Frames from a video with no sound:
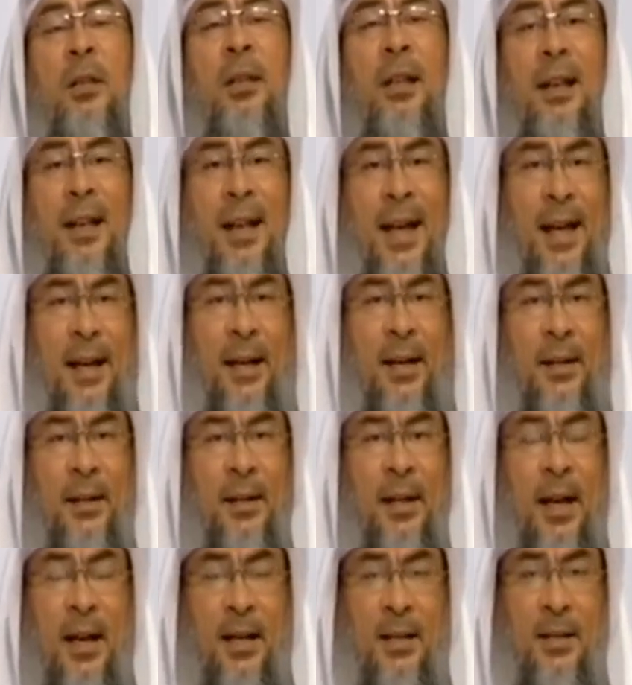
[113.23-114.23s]
the
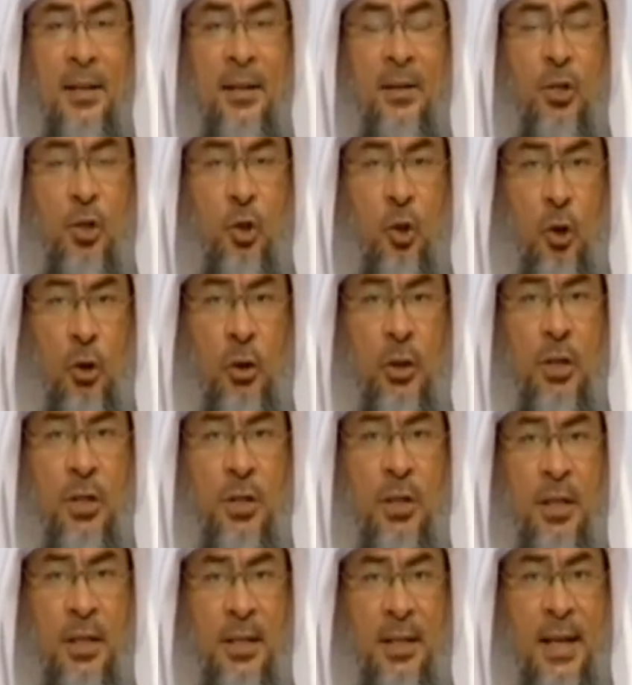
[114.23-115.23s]
leg, as
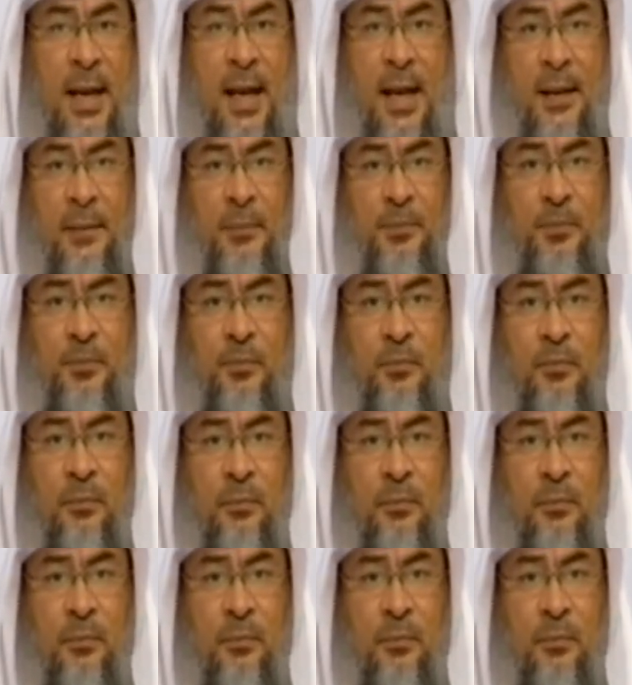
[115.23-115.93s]
scholars say.